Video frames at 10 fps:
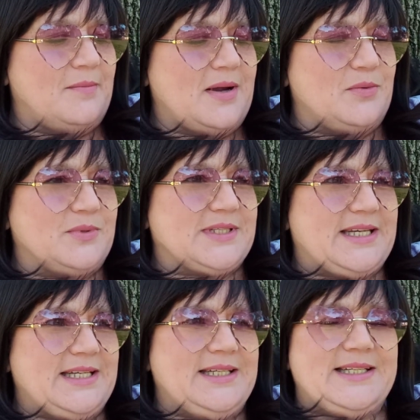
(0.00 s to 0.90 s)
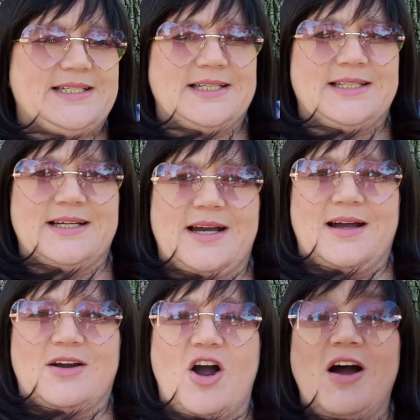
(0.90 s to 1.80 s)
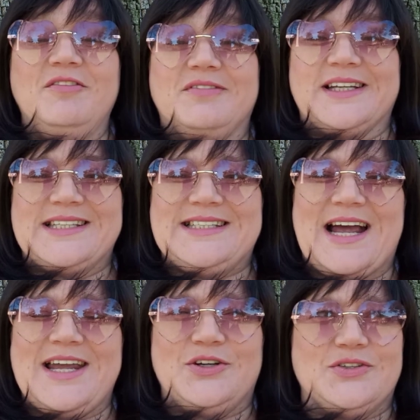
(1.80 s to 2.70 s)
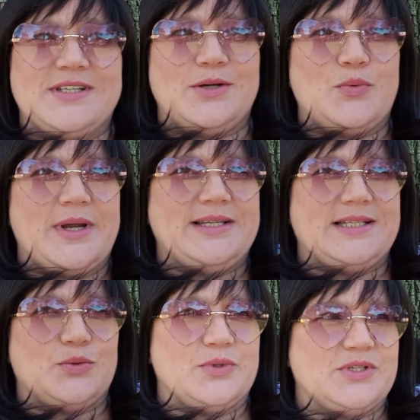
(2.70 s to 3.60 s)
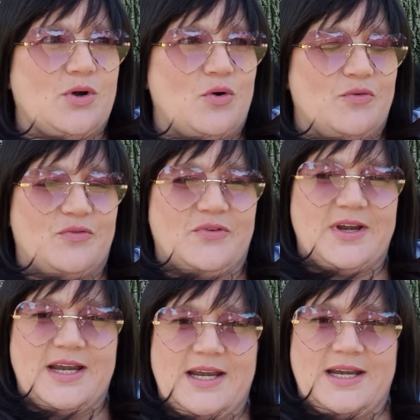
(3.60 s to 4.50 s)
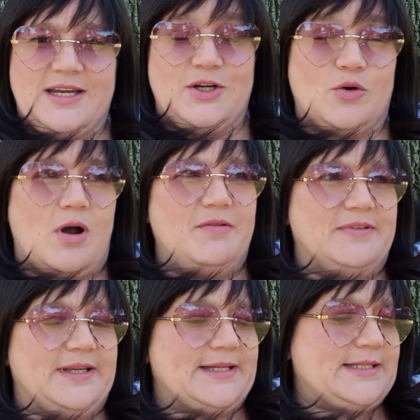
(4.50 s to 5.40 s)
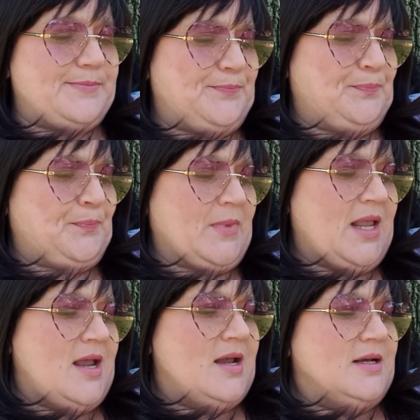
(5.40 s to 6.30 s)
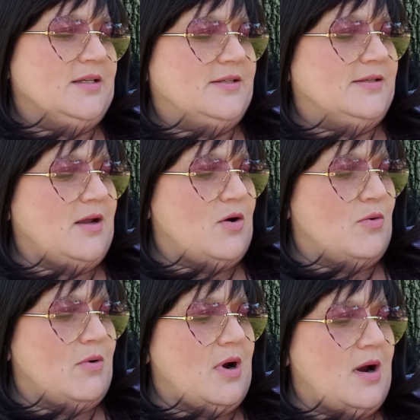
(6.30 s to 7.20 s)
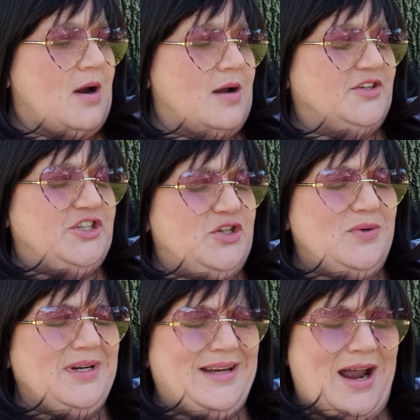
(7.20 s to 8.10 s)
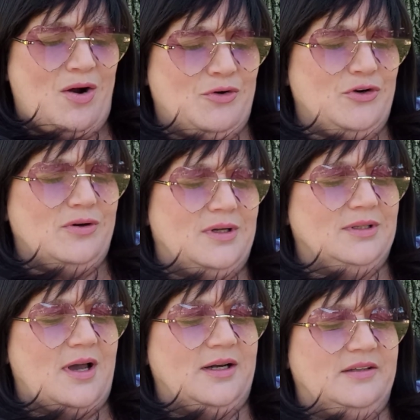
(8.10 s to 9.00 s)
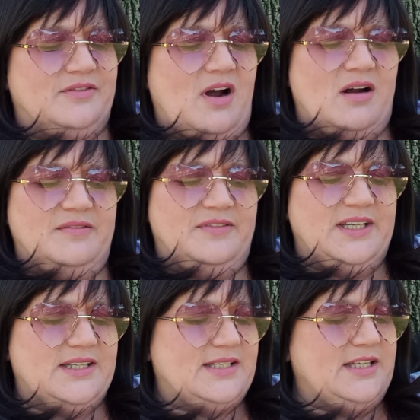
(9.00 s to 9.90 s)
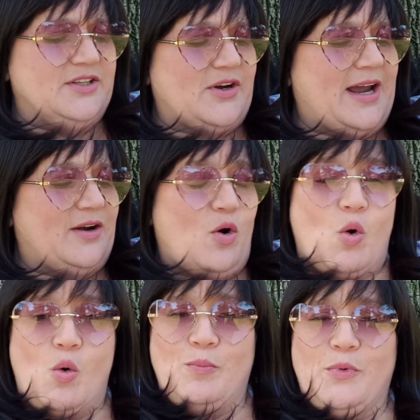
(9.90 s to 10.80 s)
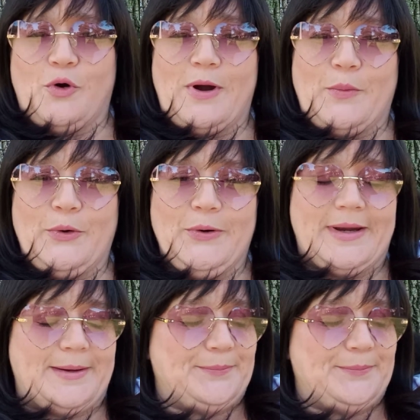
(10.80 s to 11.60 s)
I was getting into conflict styles and ways to resolve, conflicts. So, do you encounter a lot of conflicts either at home or at work?